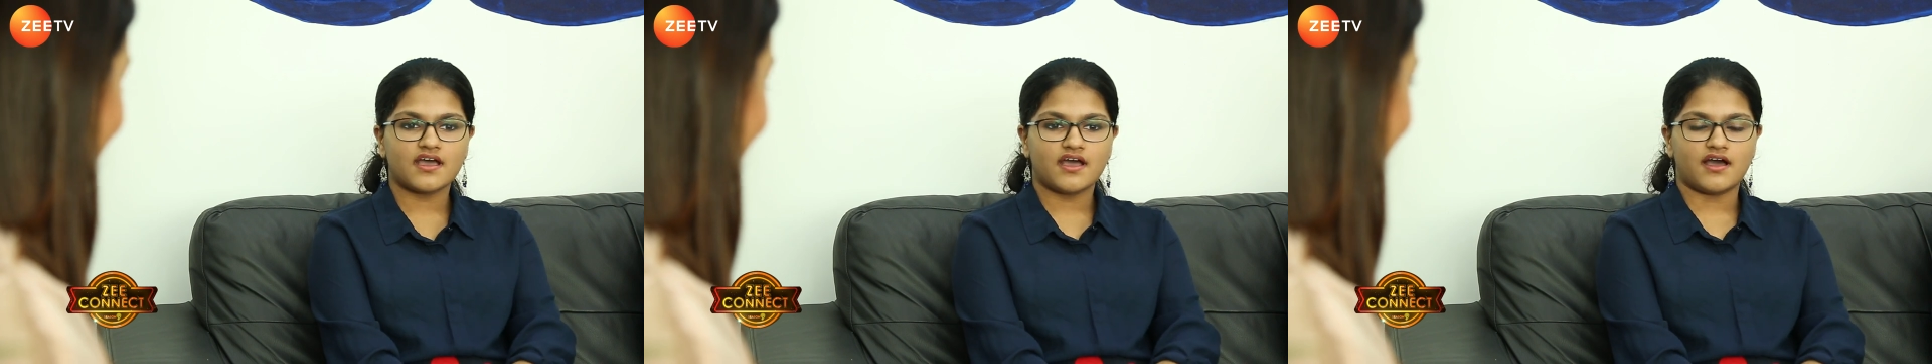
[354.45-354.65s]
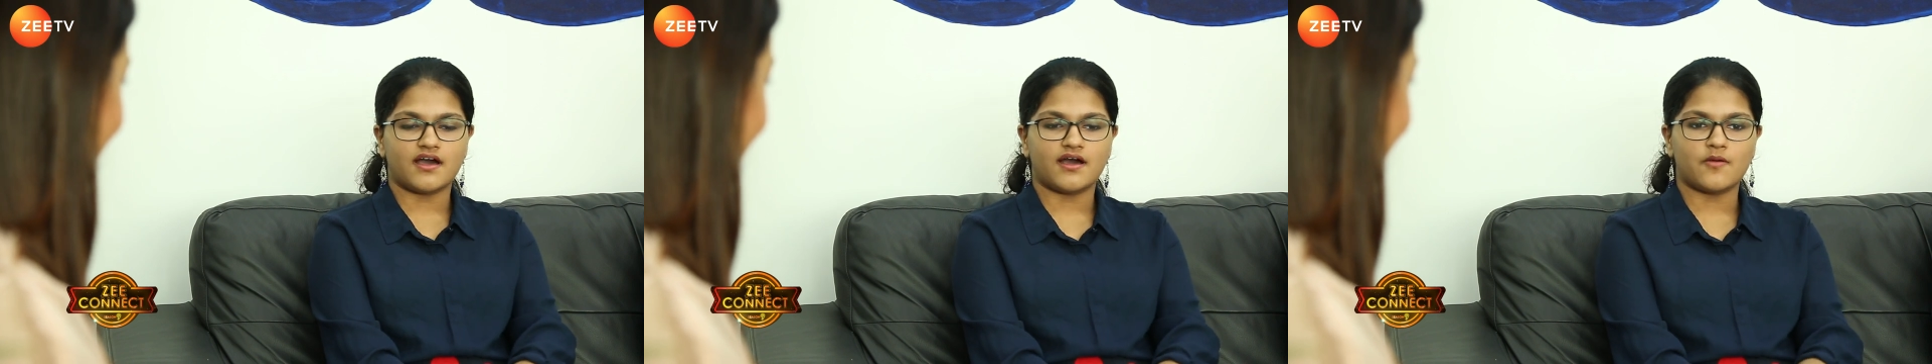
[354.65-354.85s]

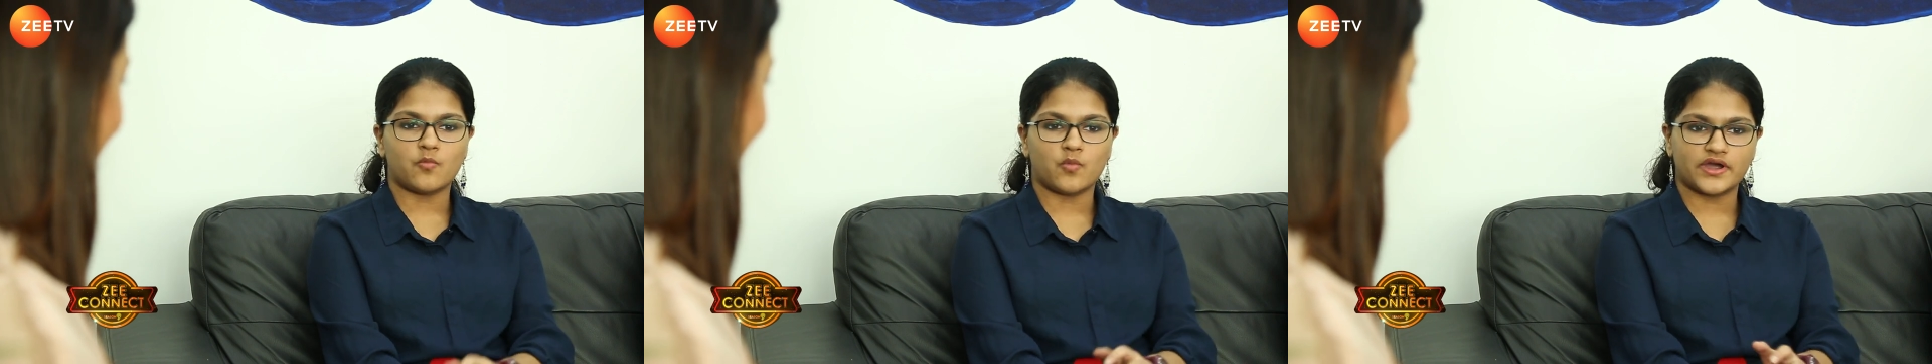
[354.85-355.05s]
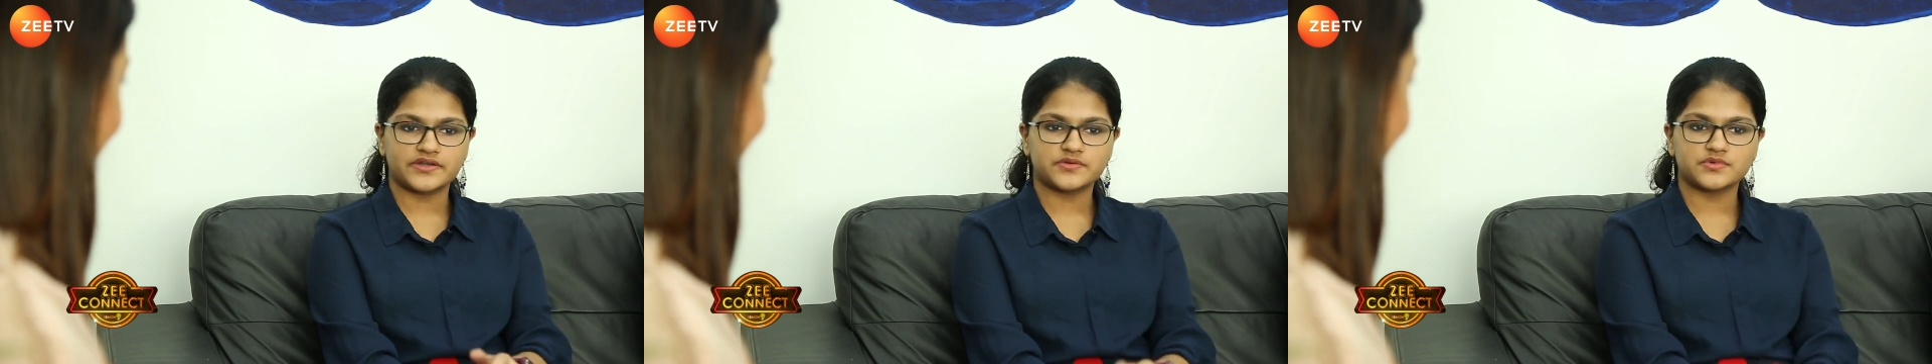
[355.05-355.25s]

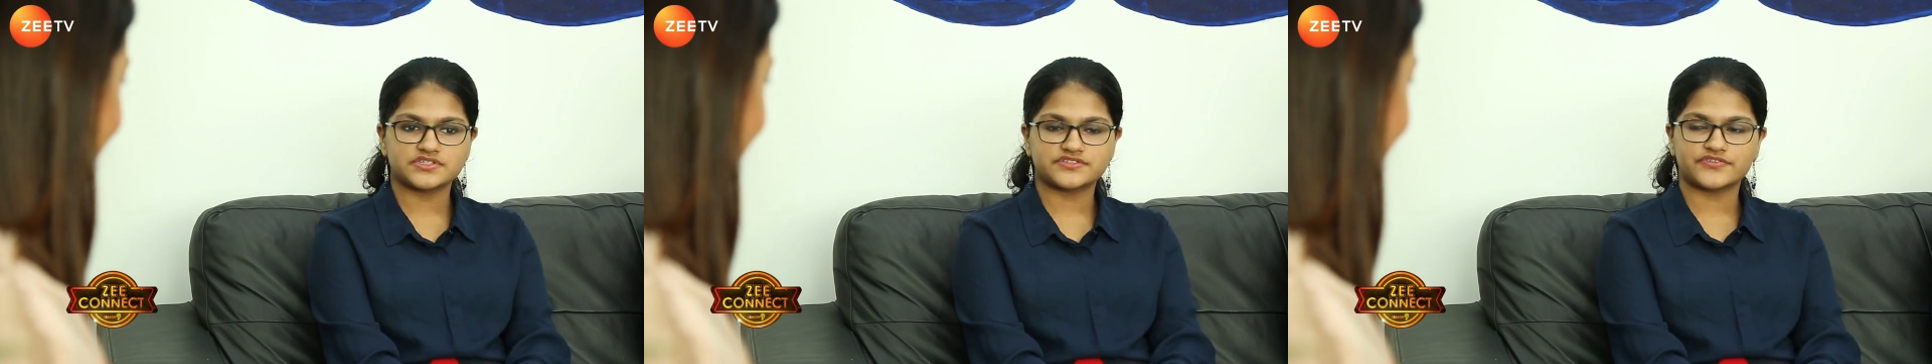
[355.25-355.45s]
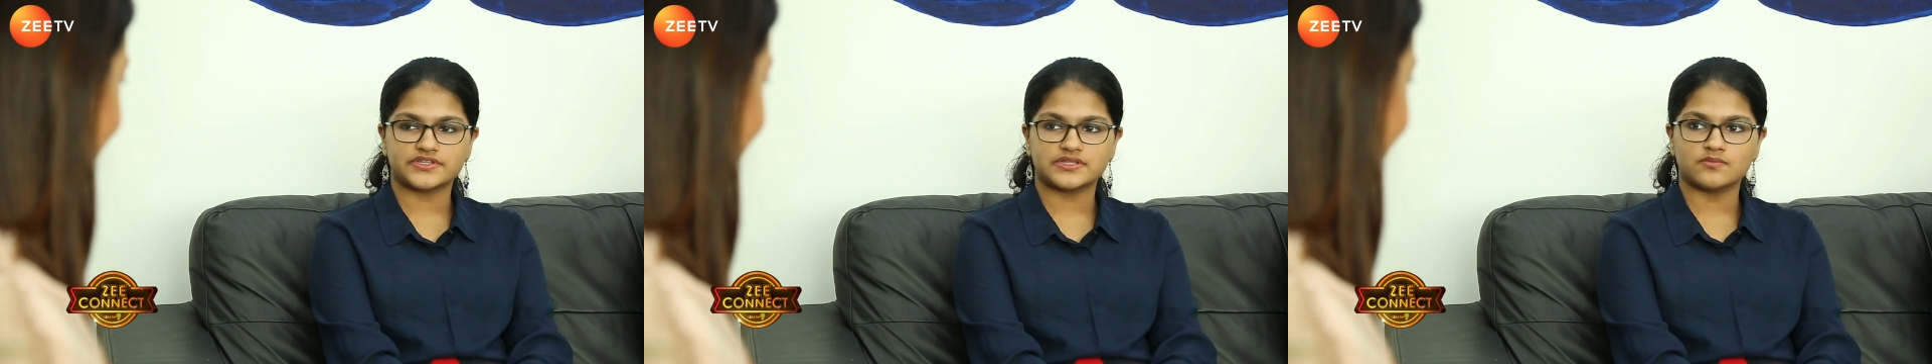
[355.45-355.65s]
One
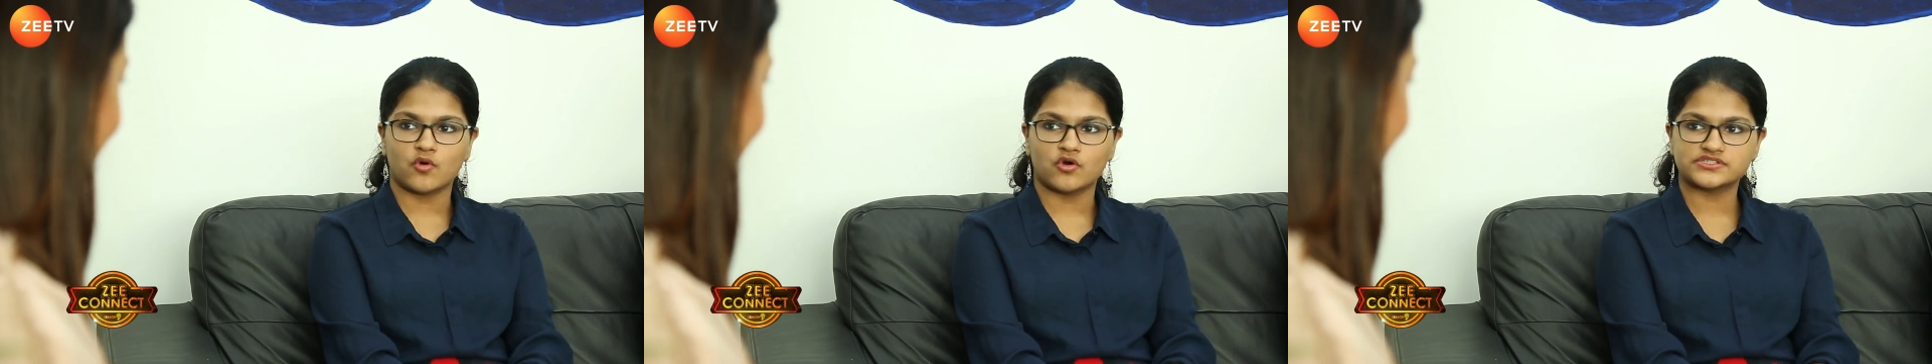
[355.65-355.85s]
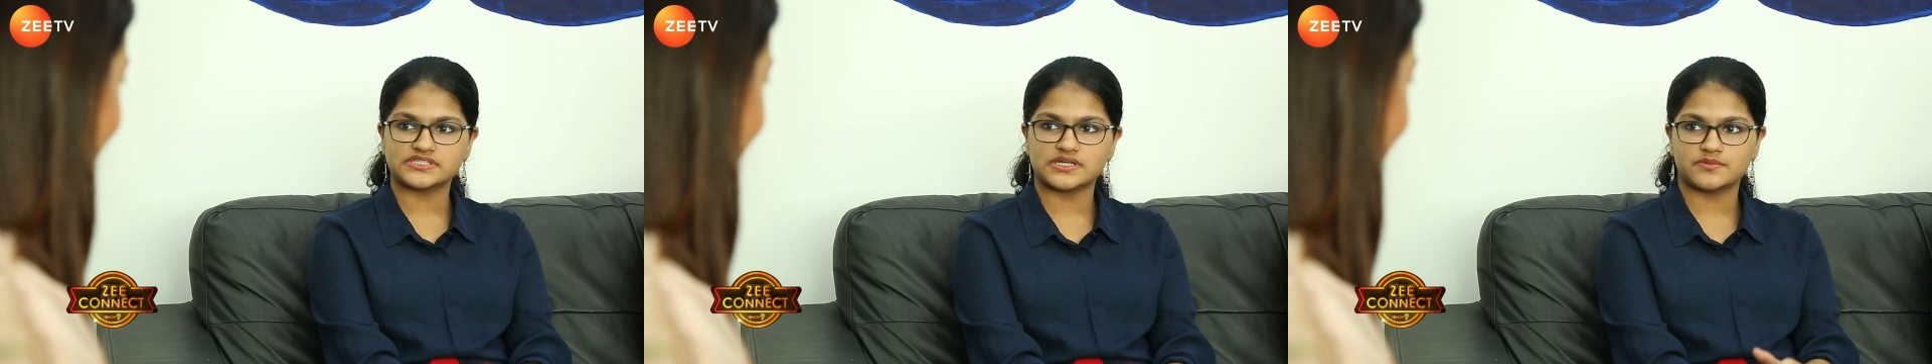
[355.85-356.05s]
was for the
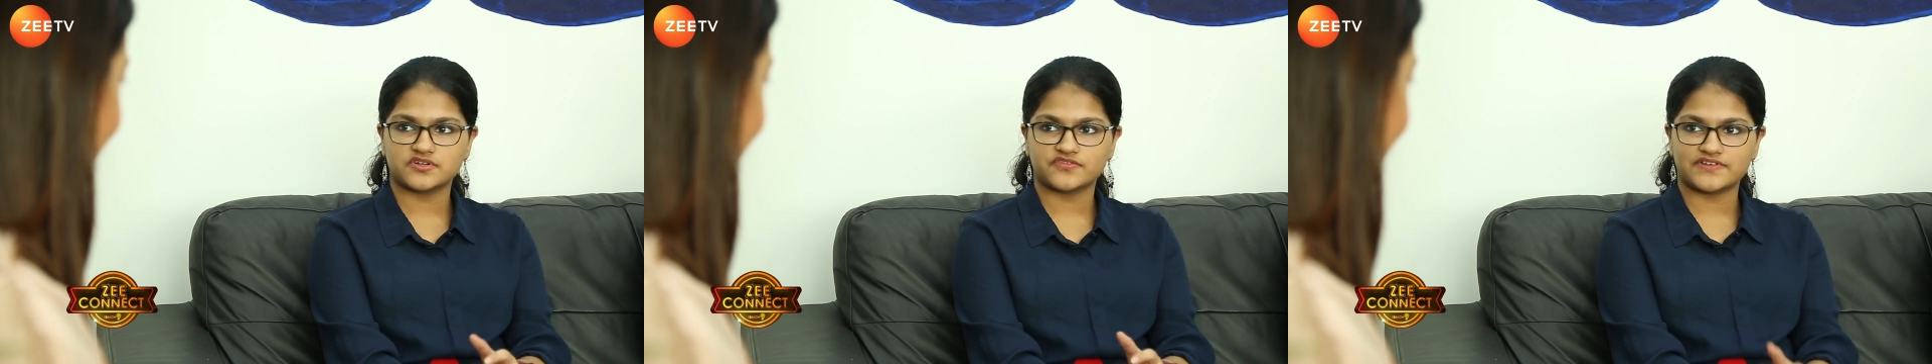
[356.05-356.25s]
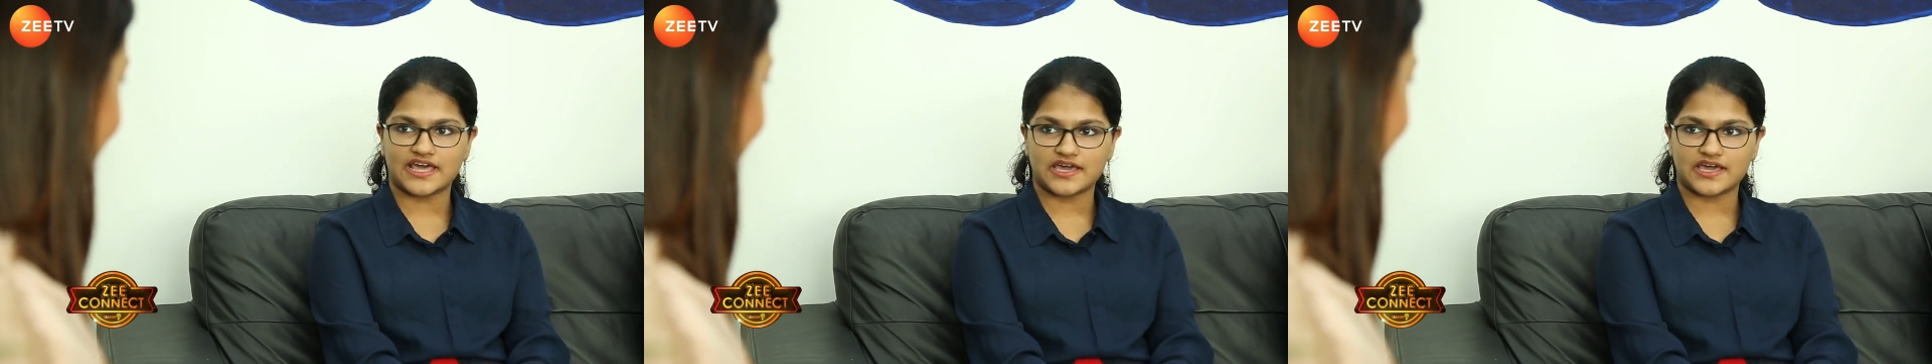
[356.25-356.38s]
most number of